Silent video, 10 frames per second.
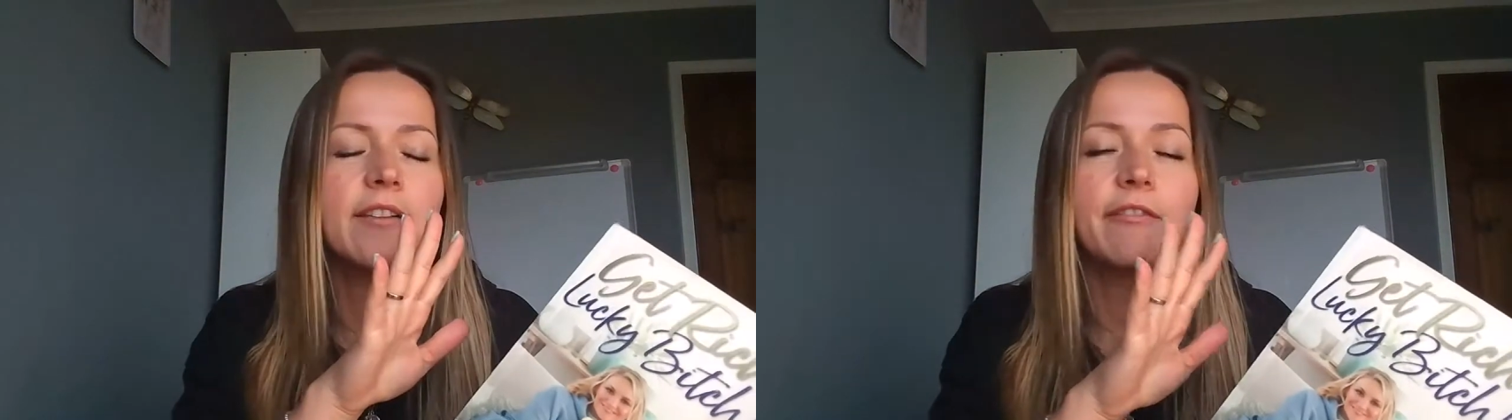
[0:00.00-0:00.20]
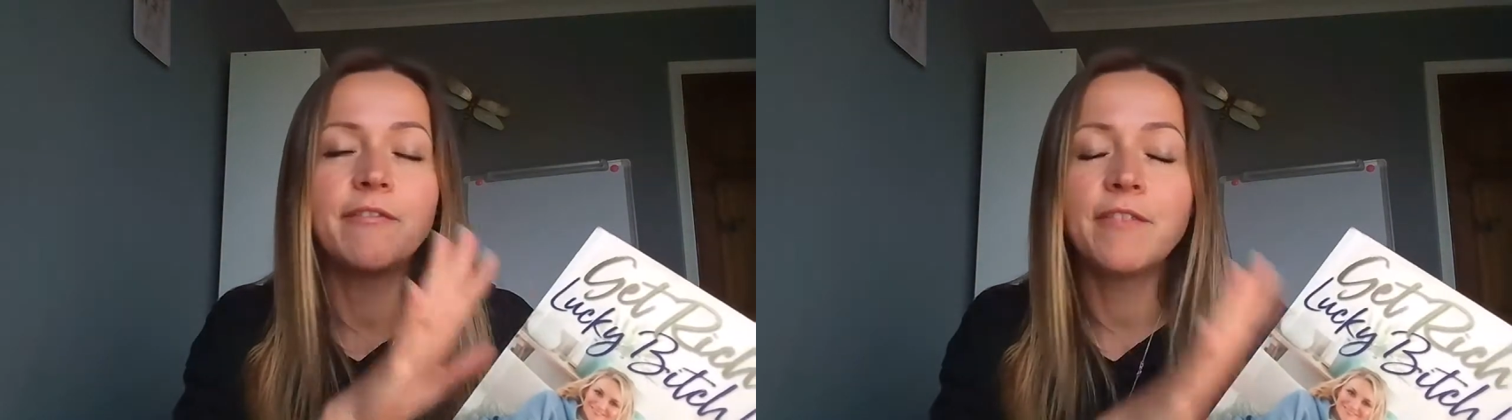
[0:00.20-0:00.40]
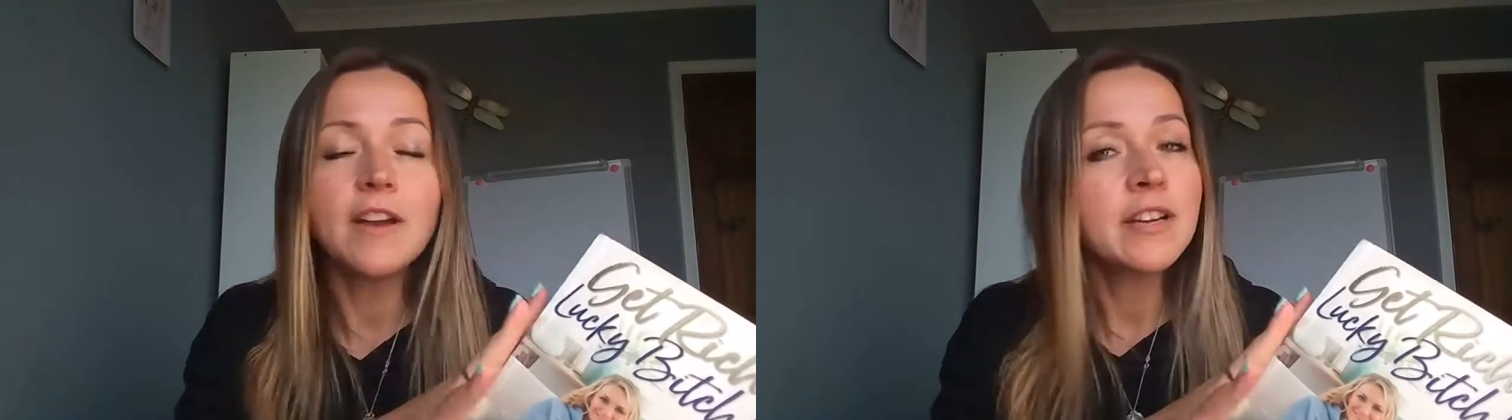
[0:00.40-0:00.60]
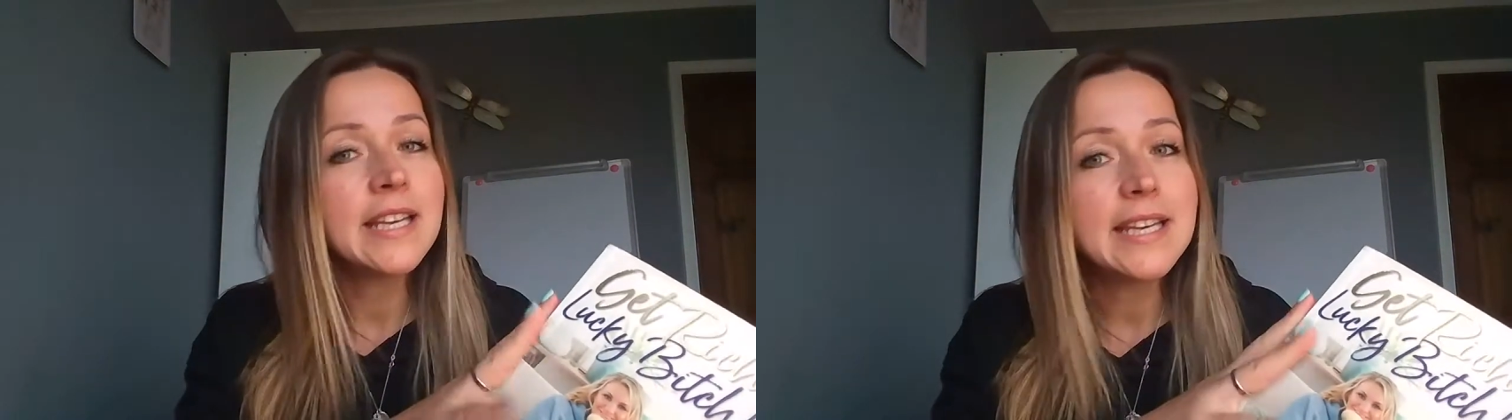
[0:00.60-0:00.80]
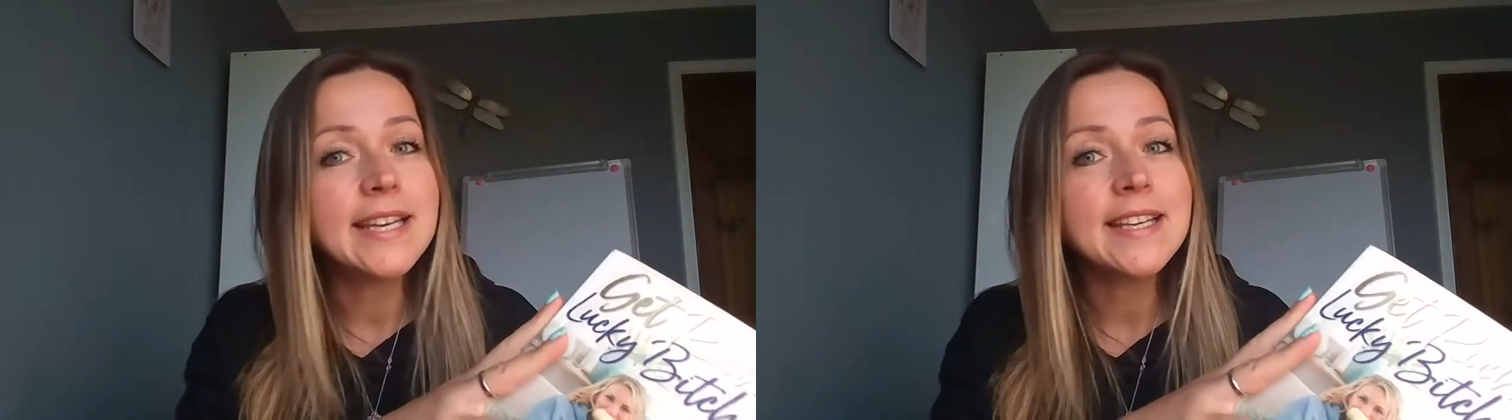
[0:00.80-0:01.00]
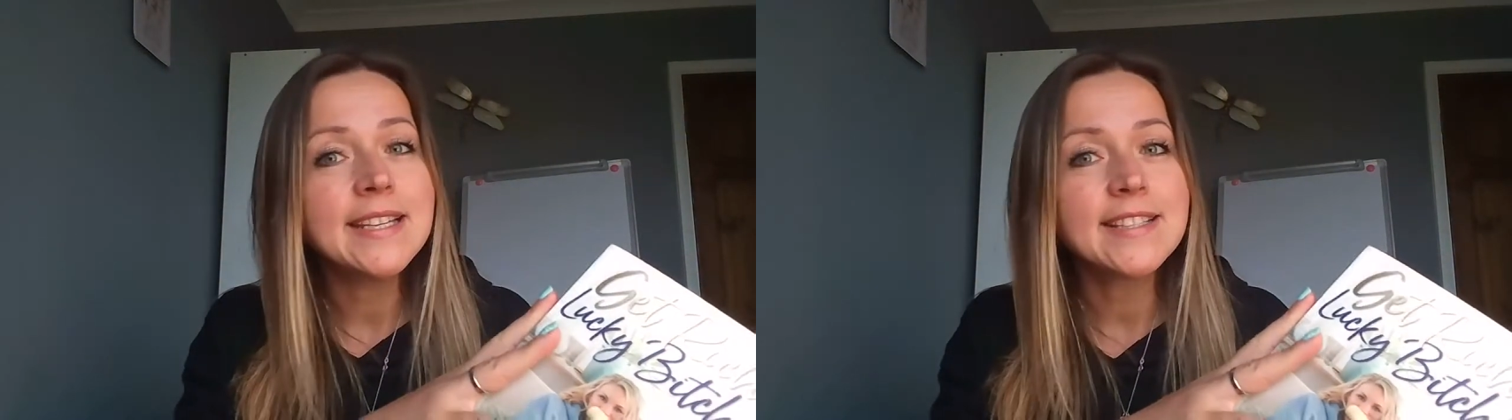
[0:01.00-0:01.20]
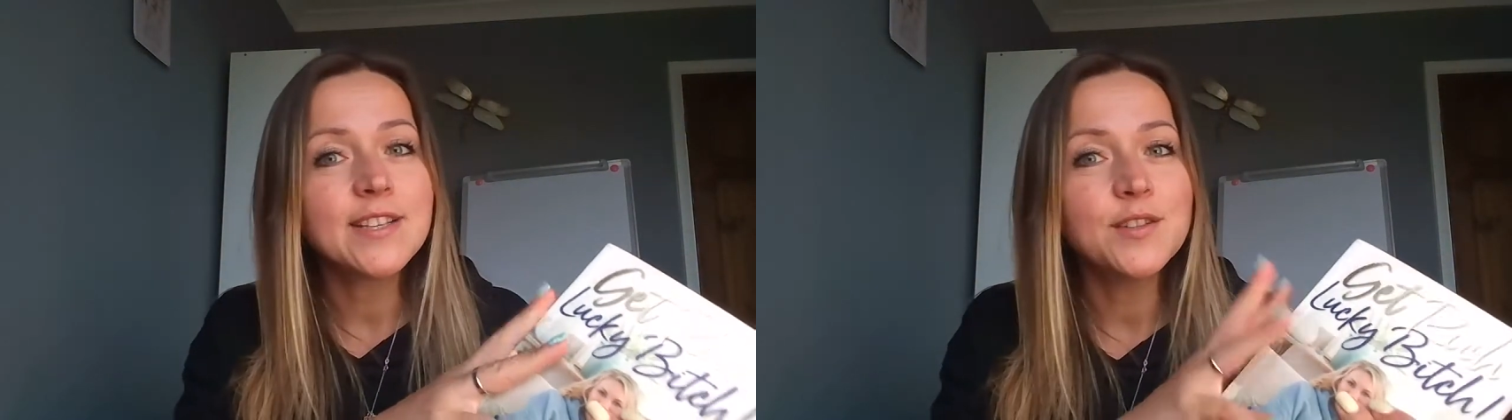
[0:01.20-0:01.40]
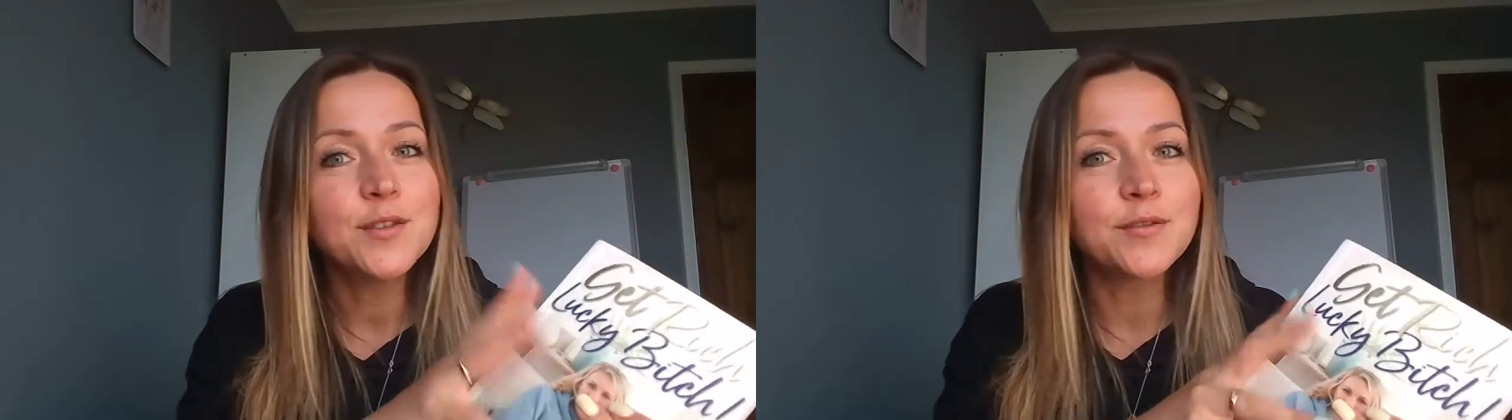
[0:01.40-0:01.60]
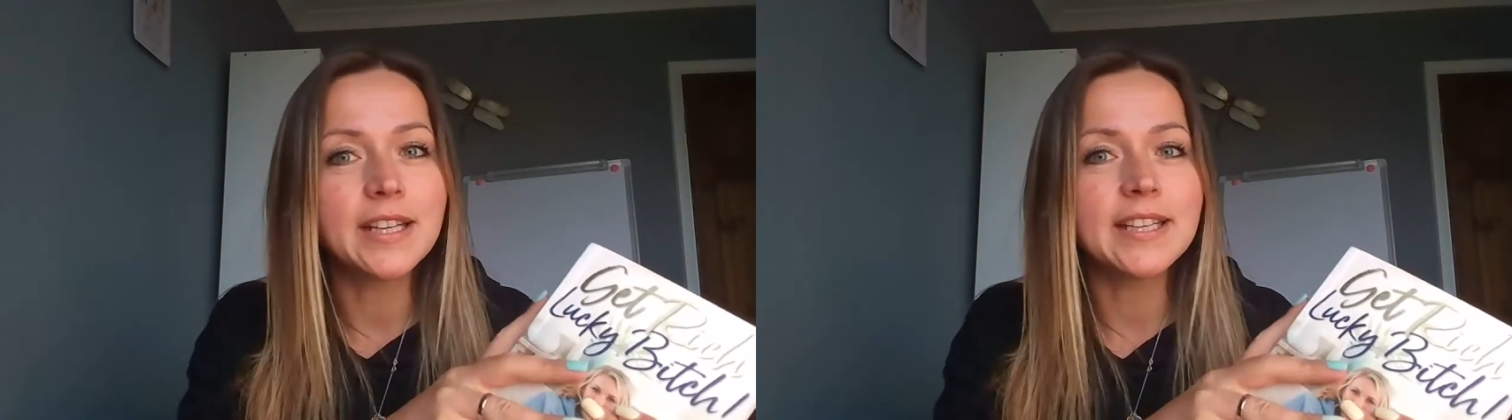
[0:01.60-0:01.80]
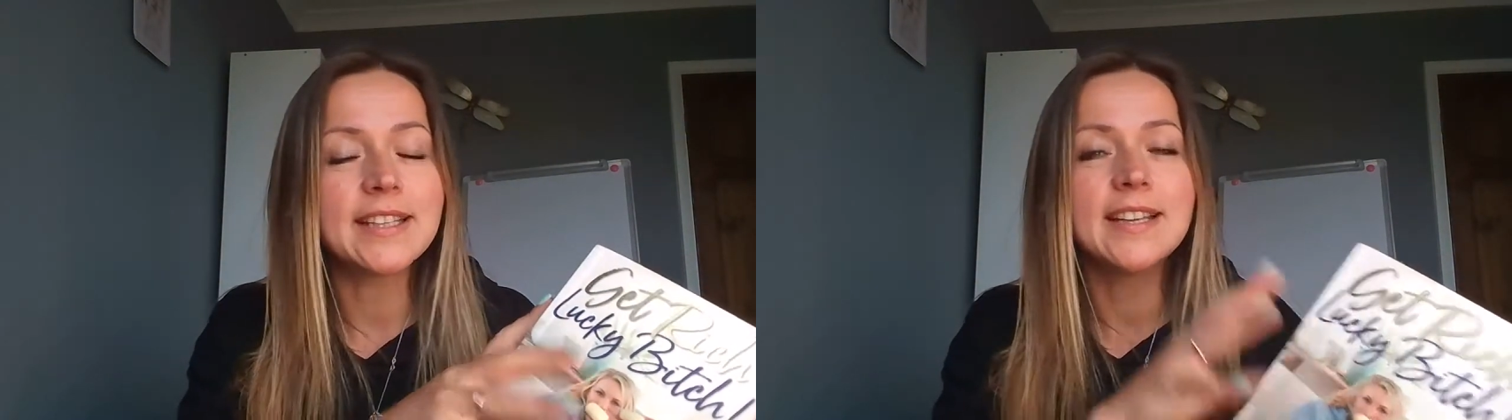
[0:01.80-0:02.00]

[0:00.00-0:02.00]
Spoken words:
very easy to read.